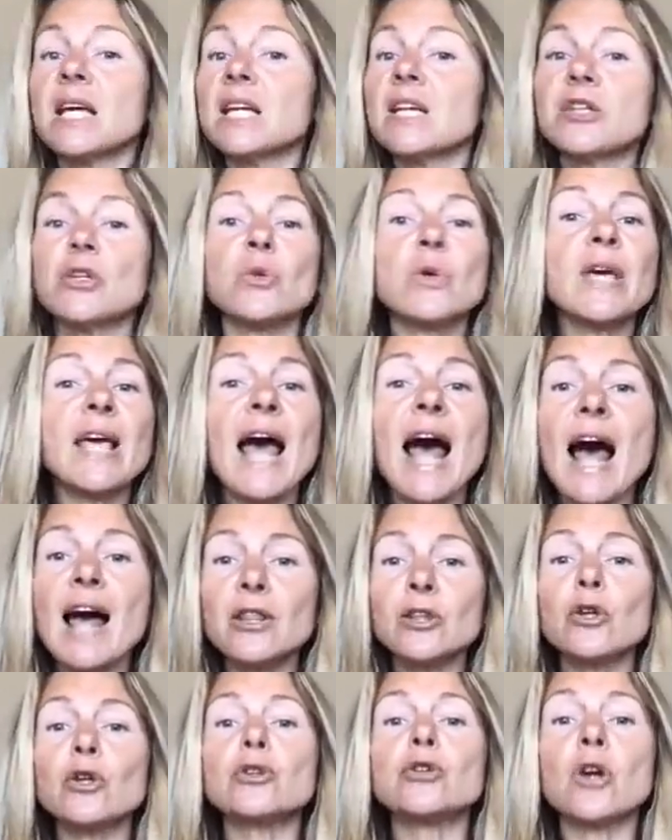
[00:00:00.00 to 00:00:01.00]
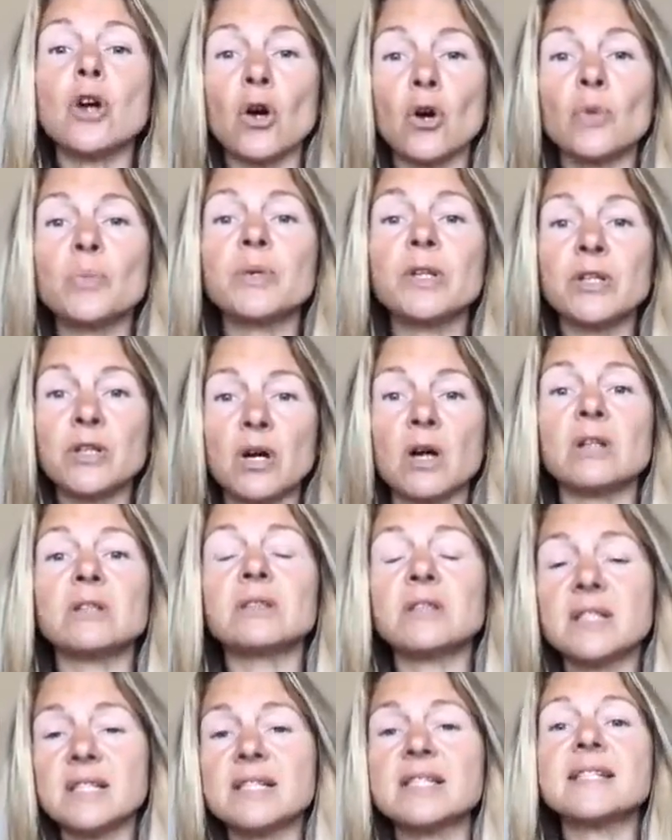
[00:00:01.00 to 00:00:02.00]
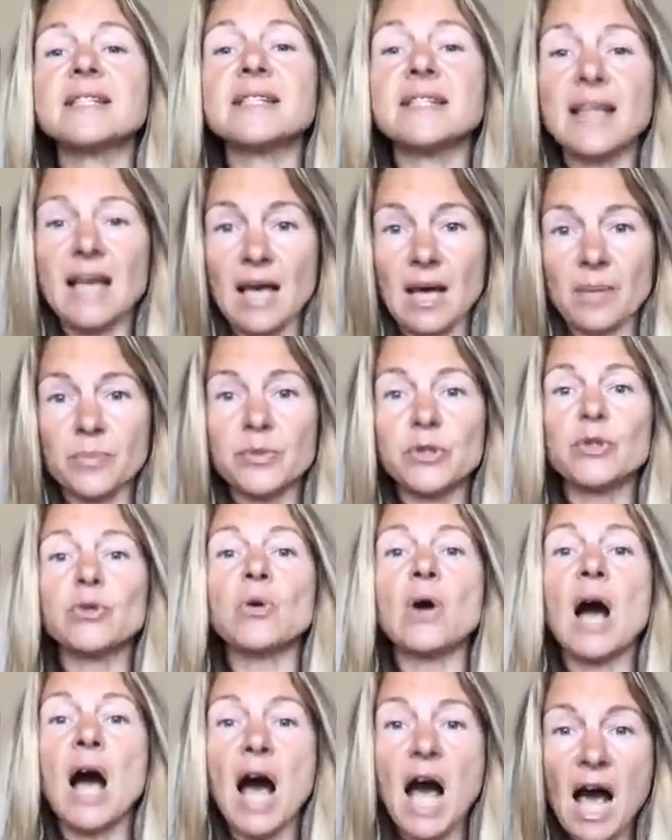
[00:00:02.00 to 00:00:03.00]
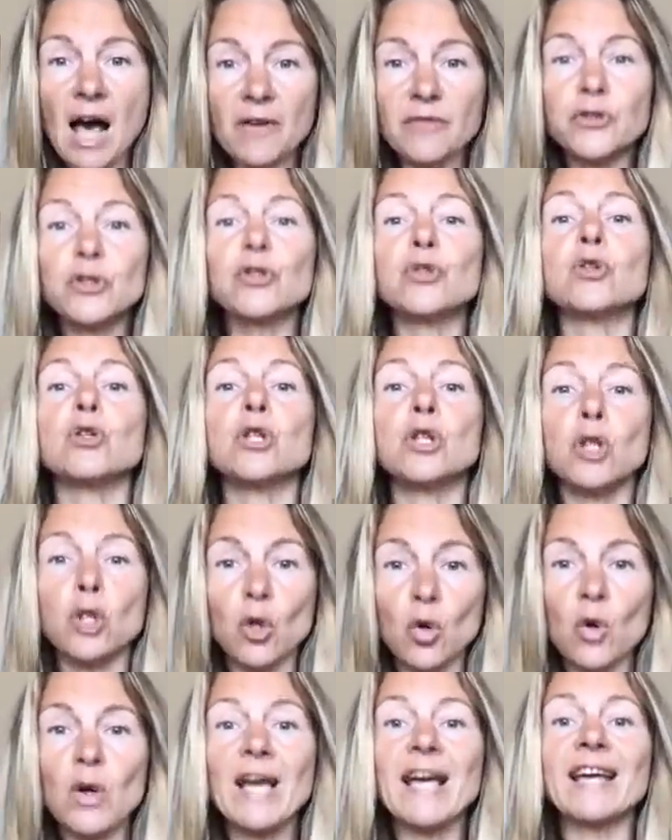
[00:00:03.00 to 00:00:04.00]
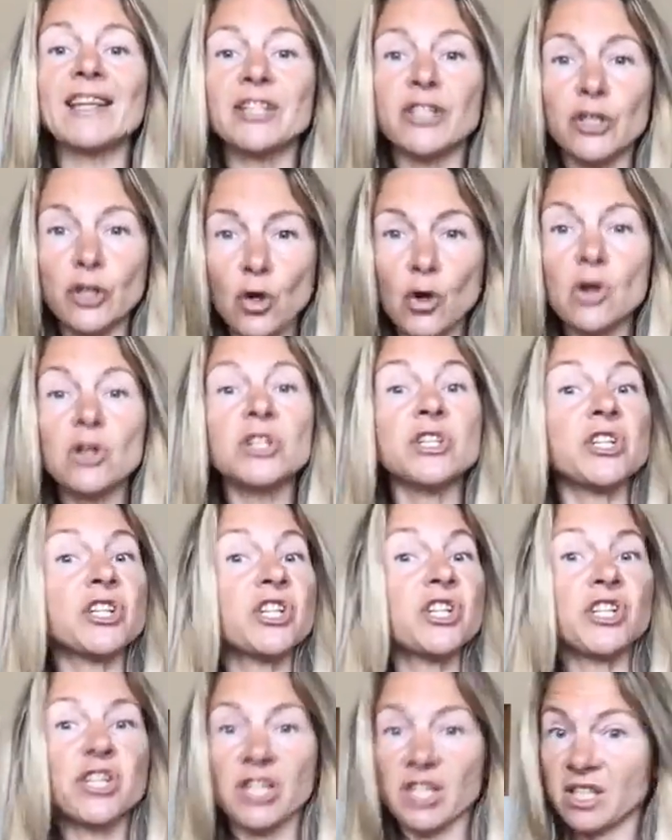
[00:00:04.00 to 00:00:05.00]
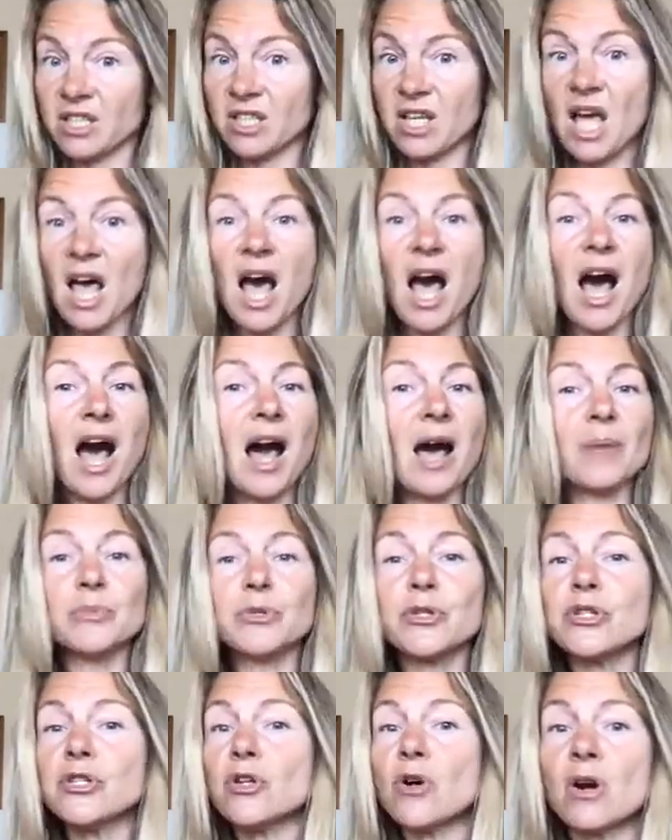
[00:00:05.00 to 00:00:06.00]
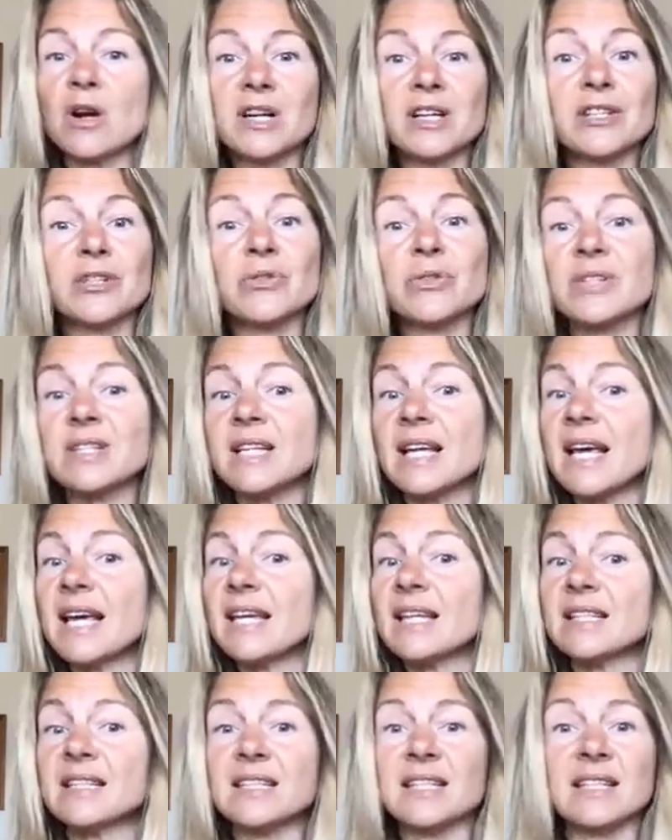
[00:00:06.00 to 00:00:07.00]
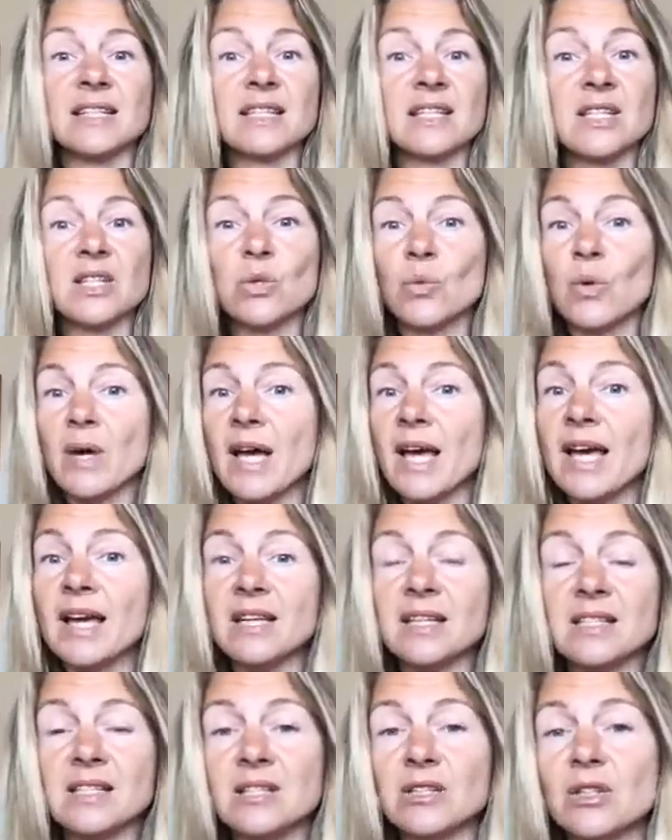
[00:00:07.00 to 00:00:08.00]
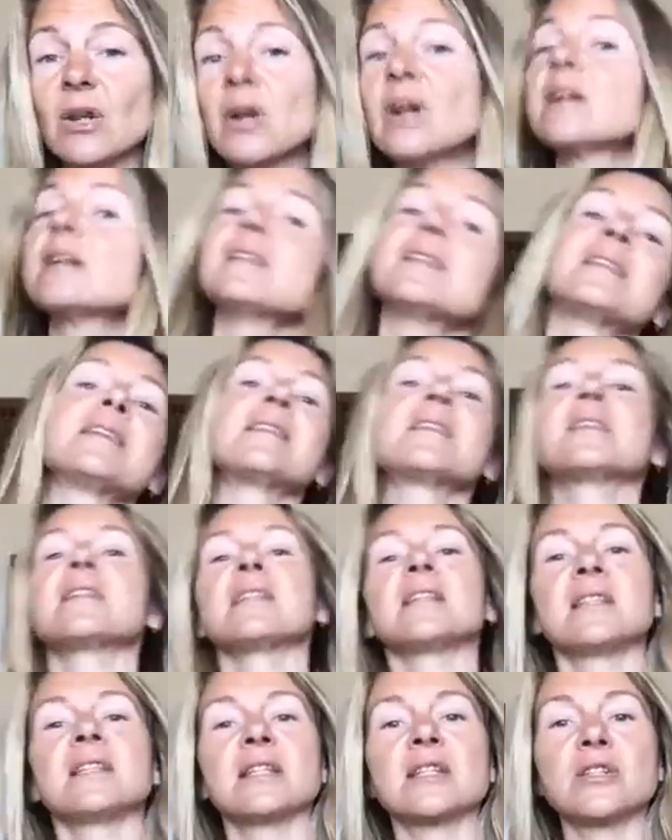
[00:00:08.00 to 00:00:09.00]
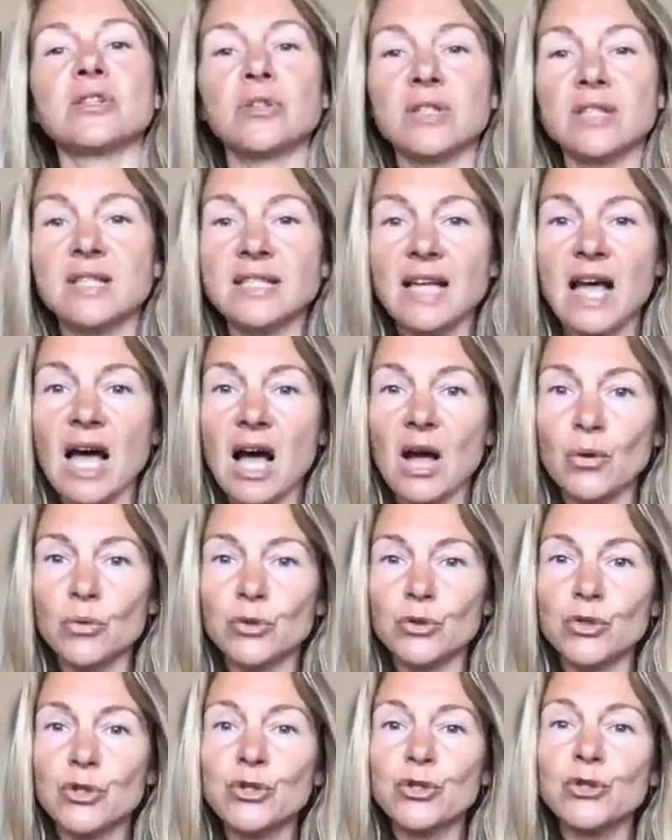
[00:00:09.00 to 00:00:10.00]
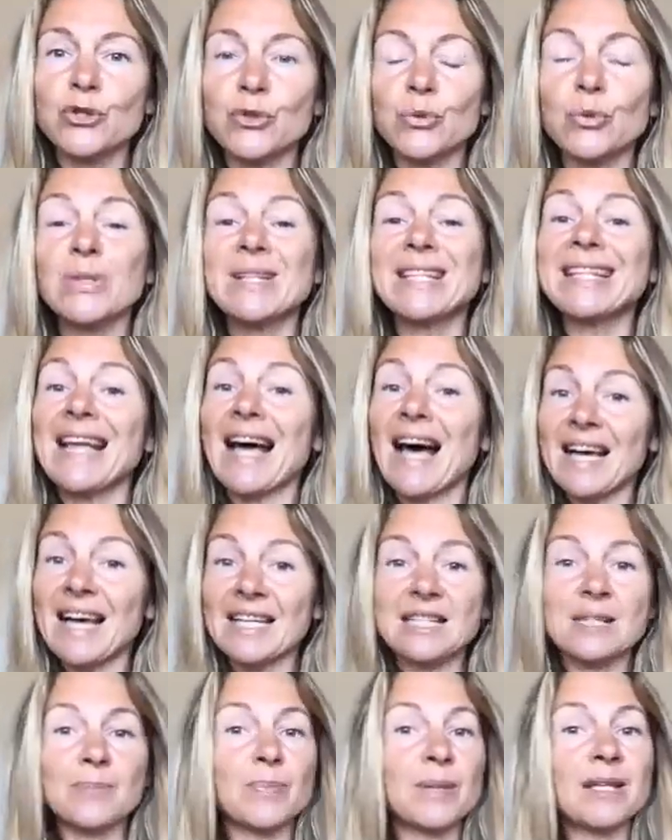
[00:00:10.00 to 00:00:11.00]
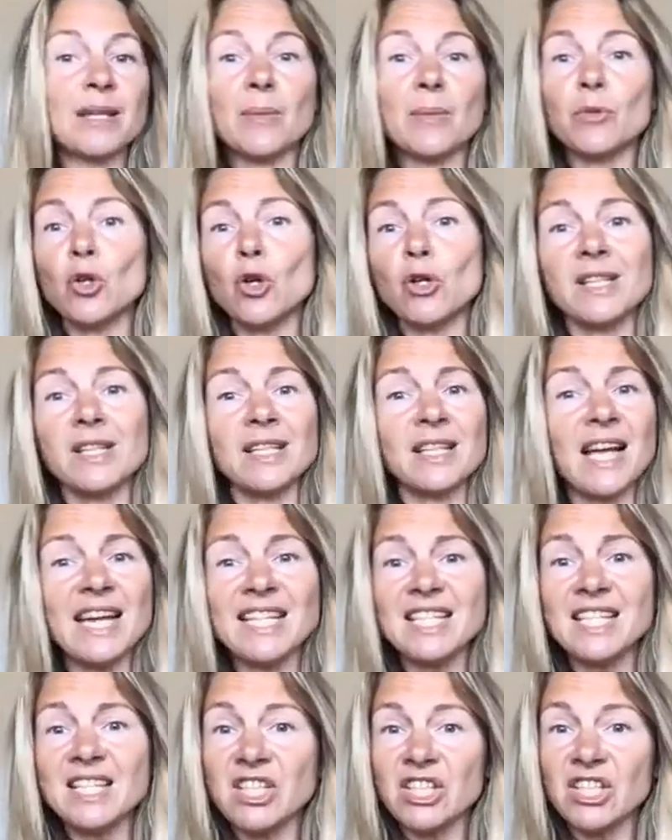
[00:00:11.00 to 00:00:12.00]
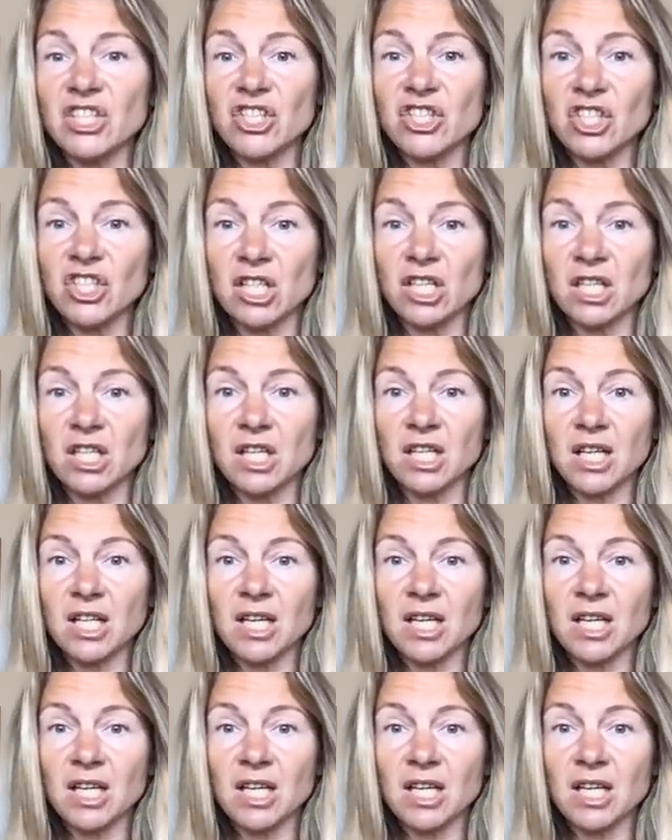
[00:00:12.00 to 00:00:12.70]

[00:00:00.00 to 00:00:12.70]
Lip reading: You cannot go beyond this step. You have to look at your shit. I'm sorry to say it in this way. It does not sound too nice, but I'm not a nice teacher.